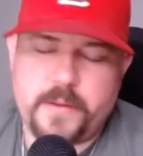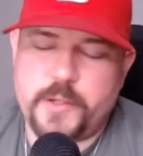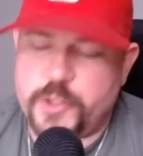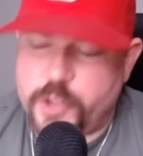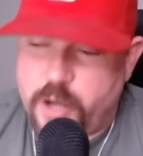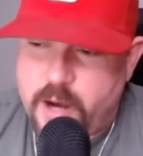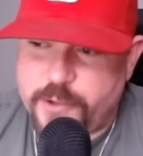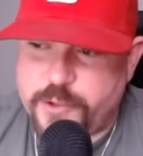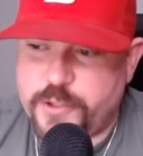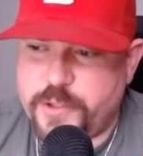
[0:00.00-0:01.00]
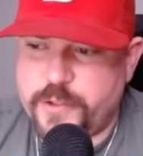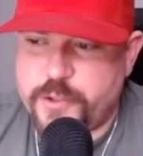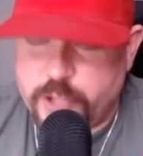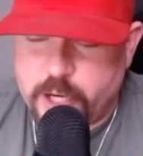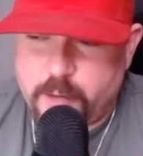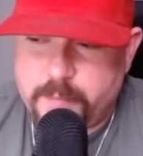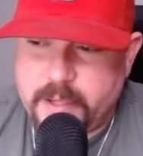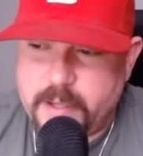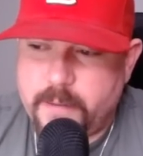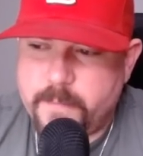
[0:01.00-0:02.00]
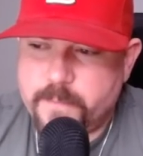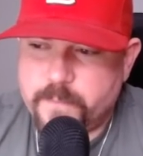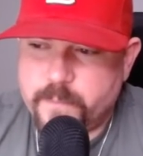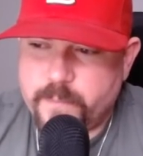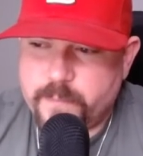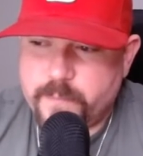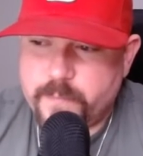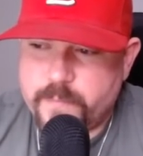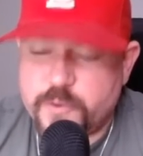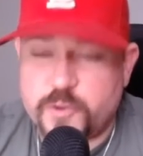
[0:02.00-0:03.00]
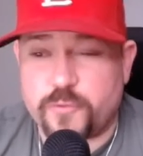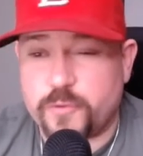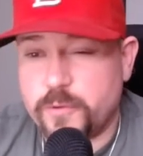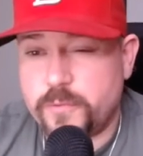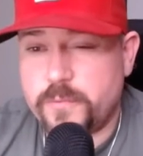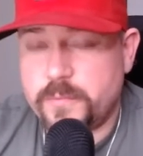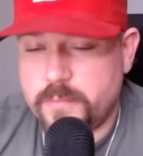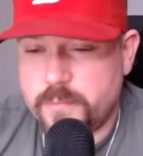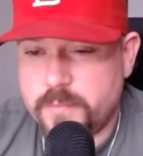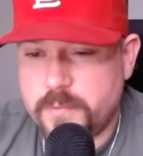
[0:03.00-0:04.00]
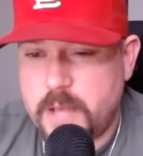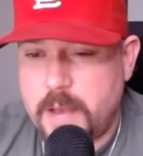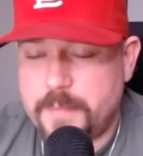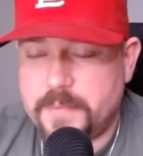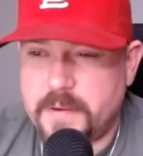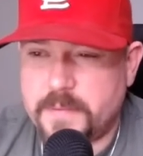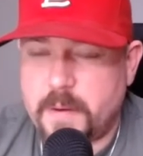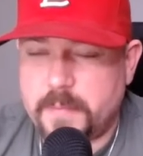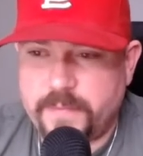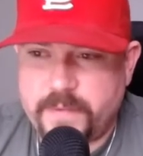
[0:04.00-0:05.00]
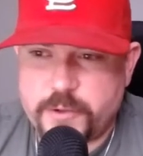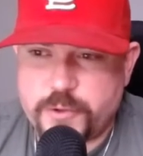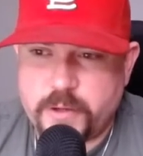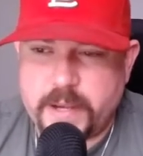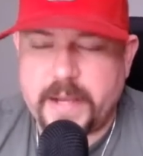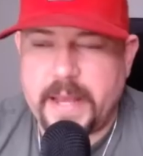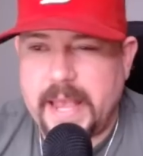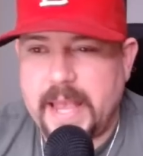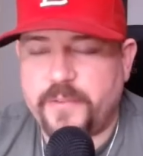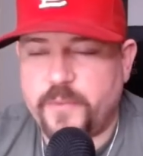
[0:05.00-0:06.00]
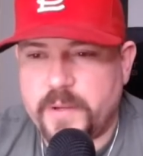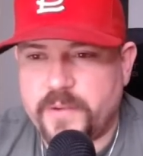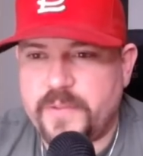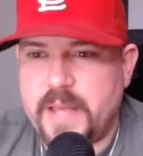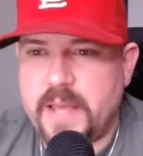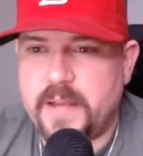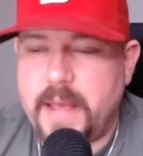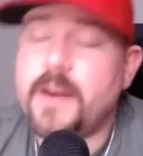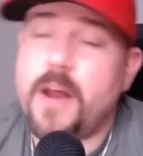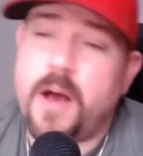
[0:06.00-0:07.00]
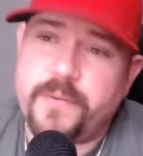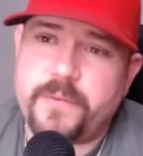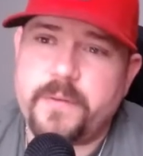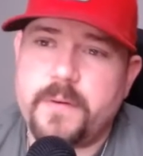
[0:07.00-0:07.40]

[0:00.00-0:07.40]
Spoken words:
Josh, Jeremy, Drew, I would say is probably a finisher, and Ant to an extent, and Nas.